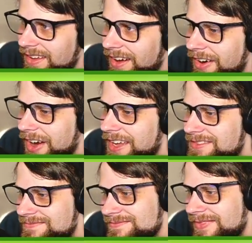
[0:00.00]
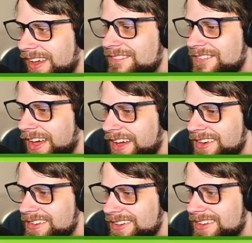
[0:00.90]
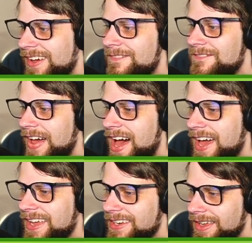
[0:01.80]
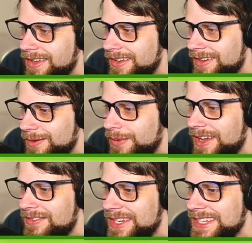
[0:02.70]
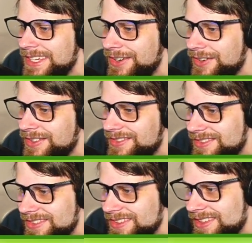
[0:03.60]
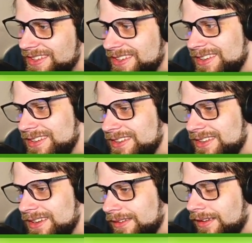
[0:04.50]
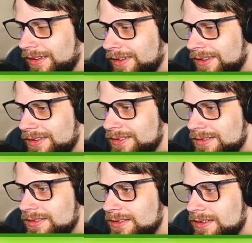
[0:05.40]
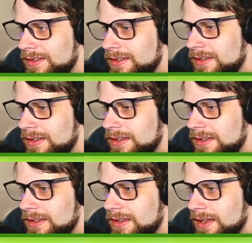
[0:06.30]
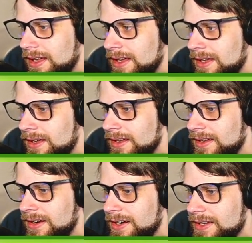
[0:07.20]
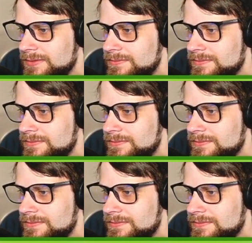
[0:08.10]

All right, fine. Fine. Why even heal? Ugh. All right.